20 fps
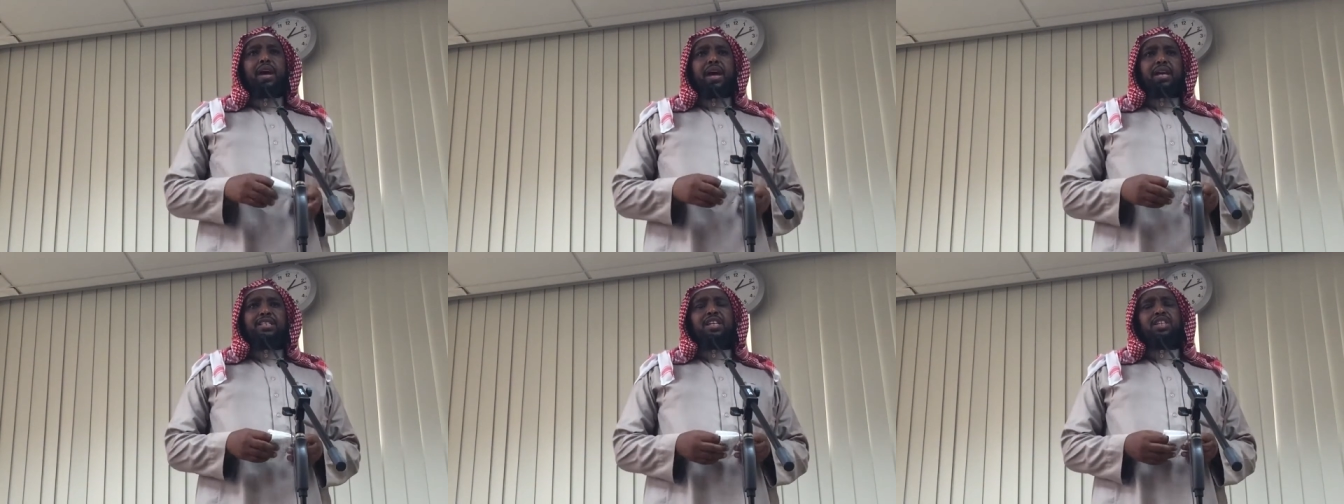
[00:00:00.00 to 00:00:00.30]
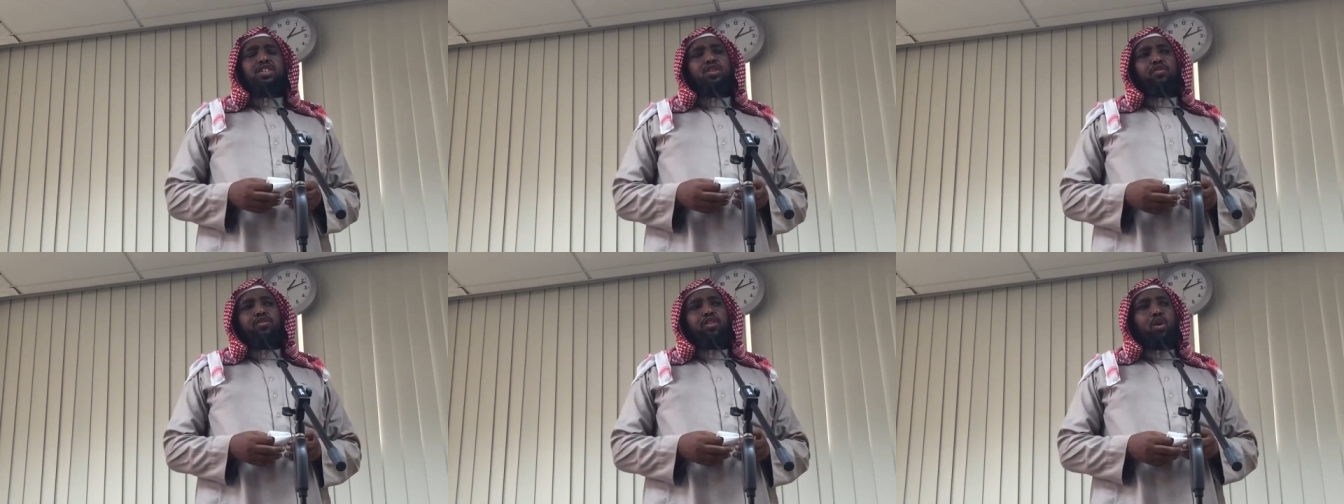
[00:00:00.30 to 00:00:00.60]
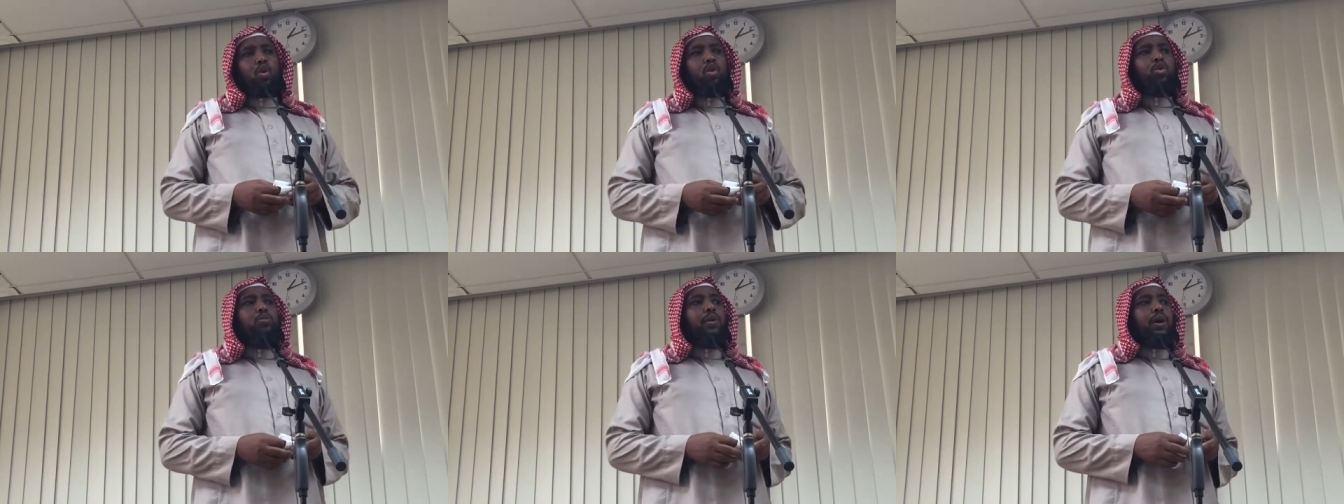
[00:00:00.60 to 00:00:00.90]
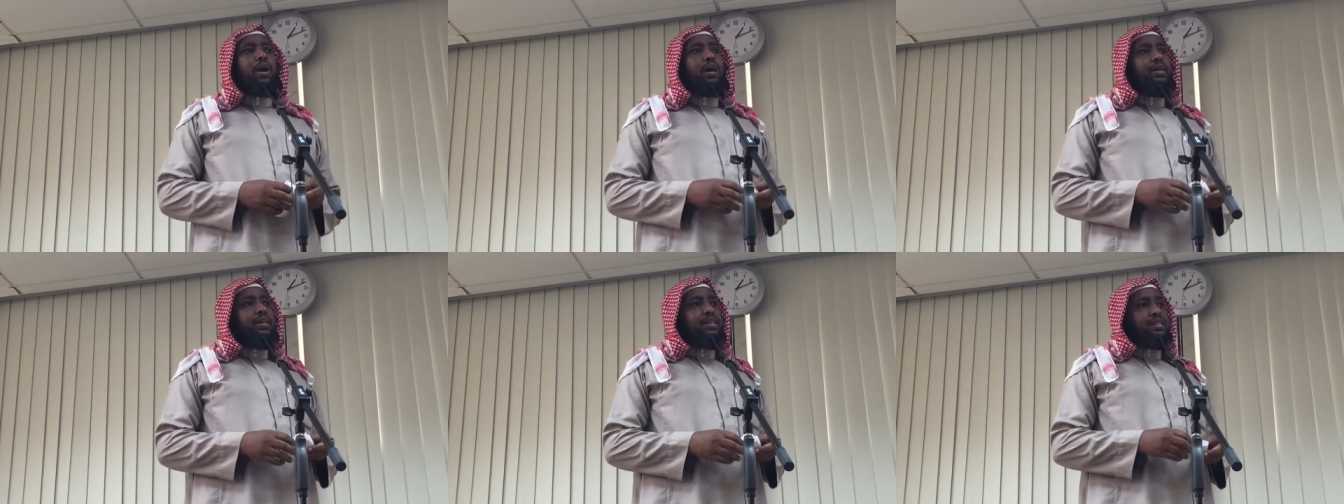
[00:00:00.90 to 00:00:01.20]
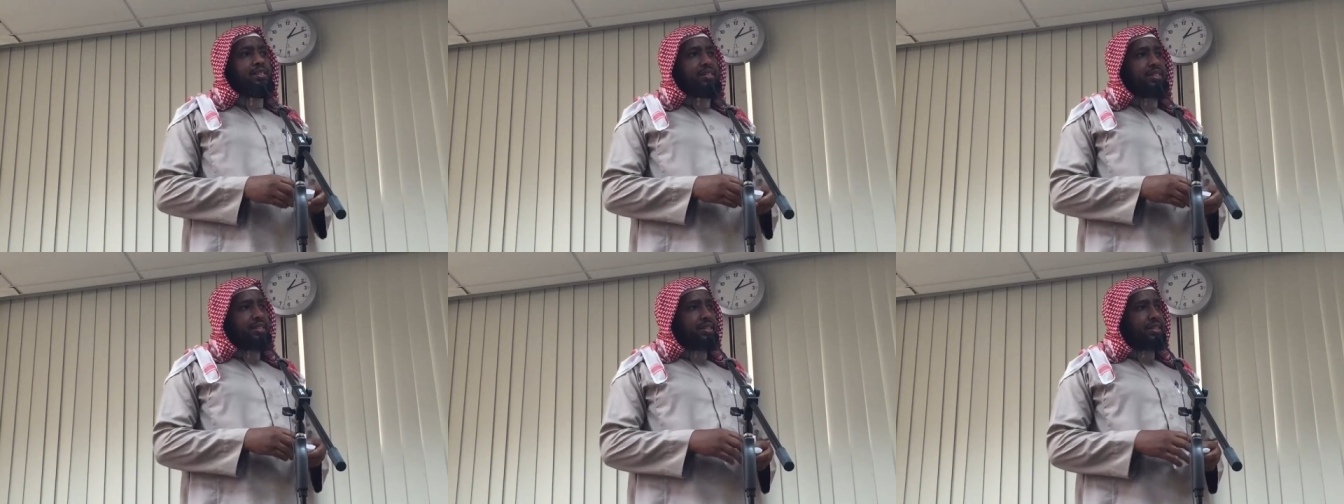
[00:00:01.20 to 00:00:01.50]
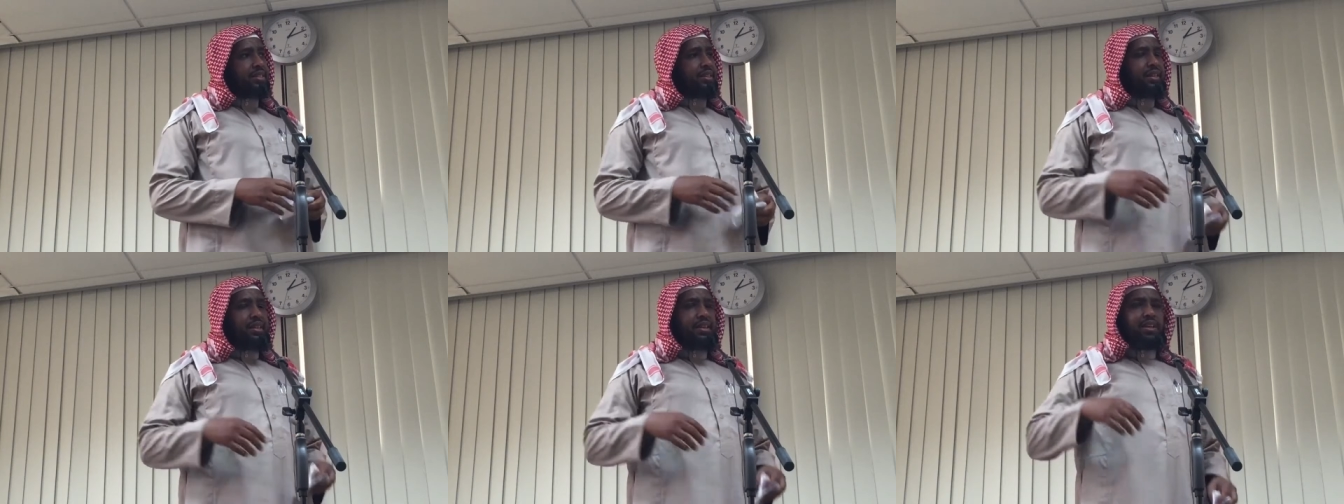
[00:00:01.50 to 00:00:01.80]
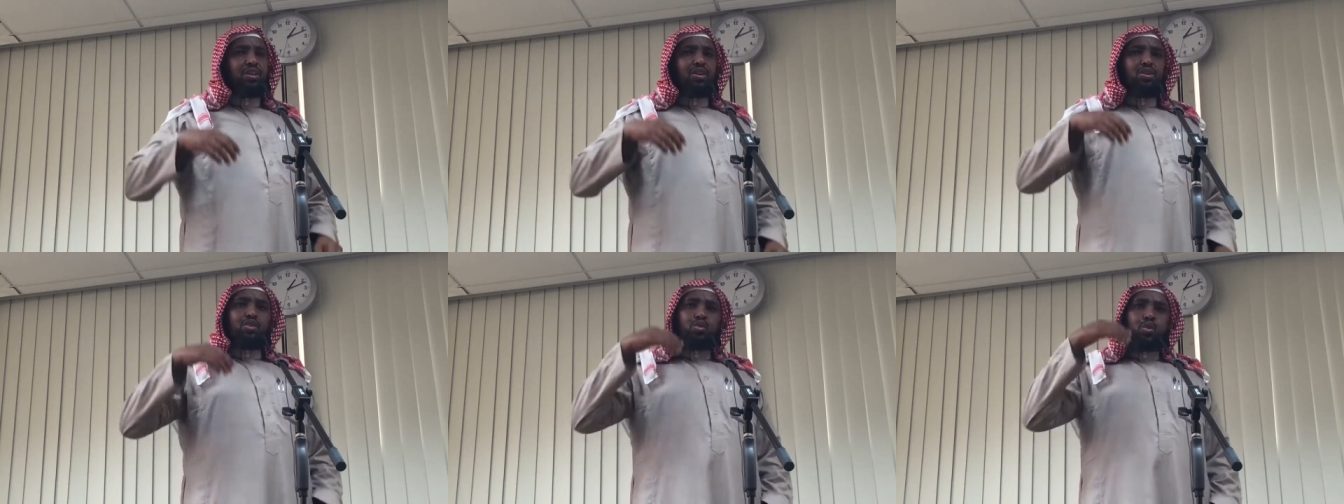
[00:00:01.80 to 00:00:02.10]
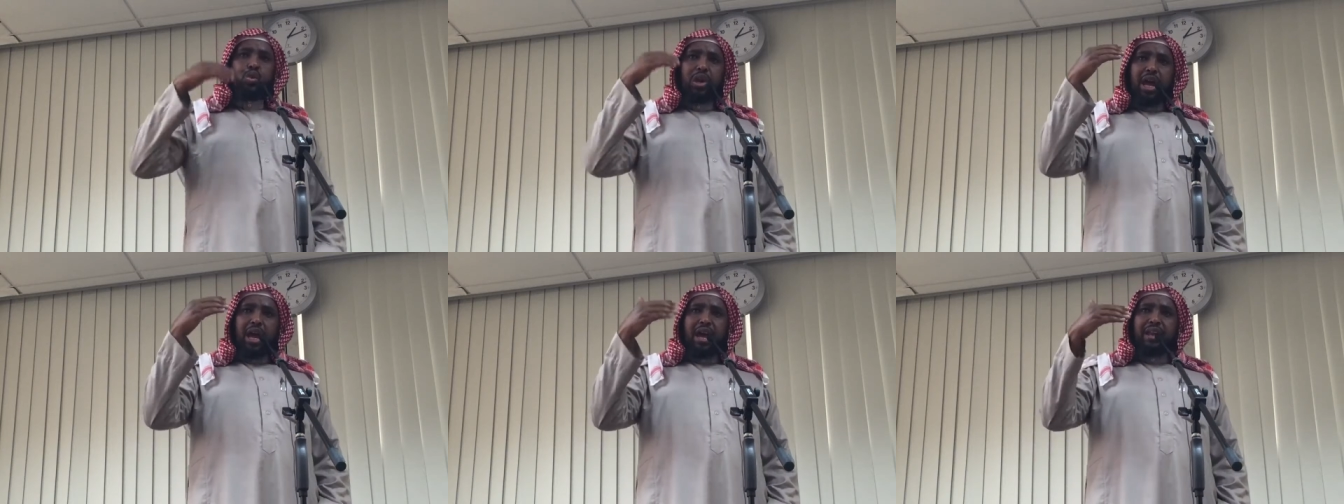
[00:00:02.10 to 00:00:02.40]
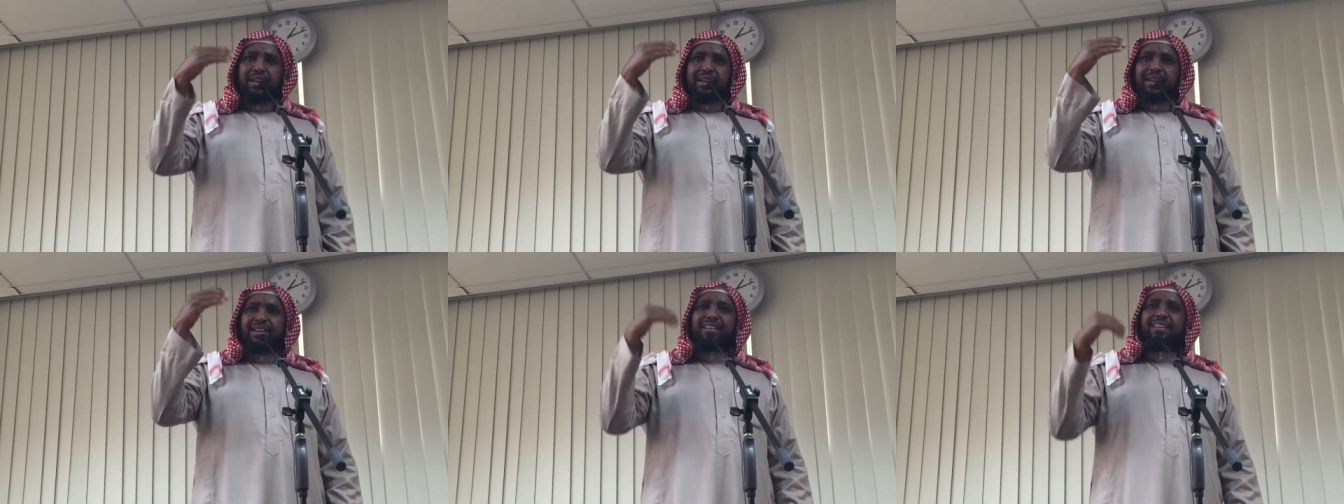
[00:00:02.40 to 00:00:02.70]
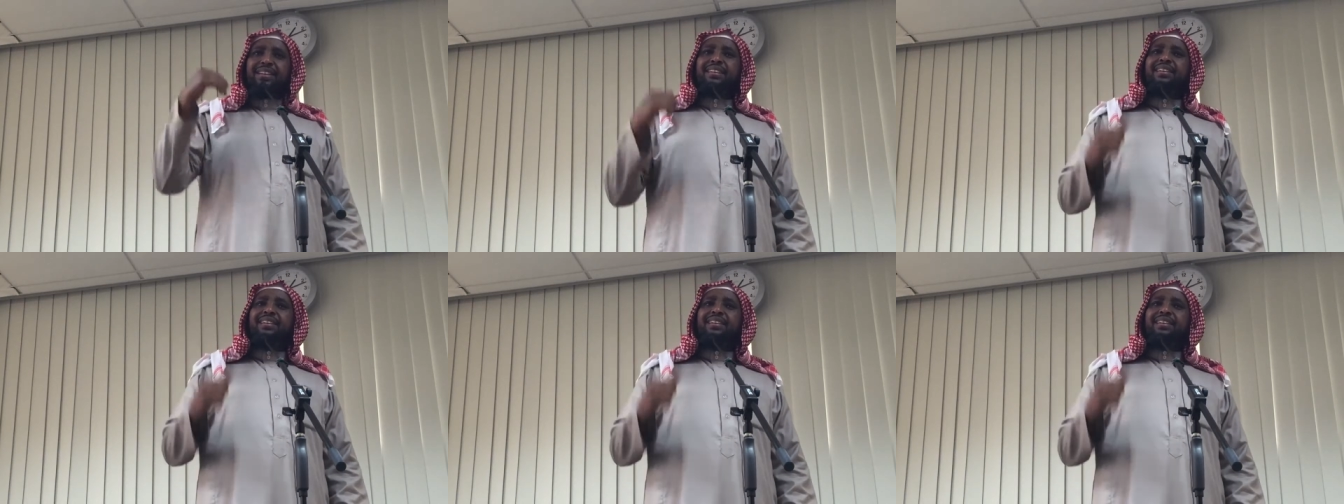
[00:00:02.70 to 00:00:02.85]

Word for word: The essence of the khutbah is to learn